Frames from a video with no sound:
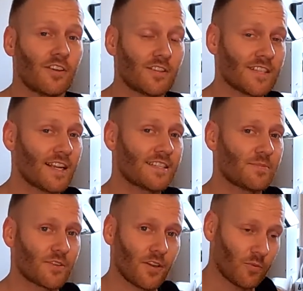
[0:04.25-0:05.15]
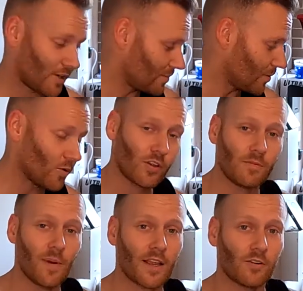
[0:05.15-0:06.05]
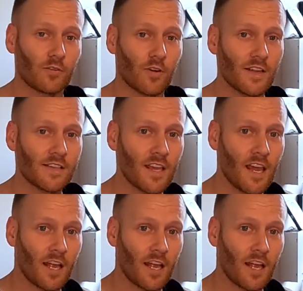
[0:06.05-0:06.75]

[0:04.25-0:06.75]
On today's episode, we're going to be working back on Grace.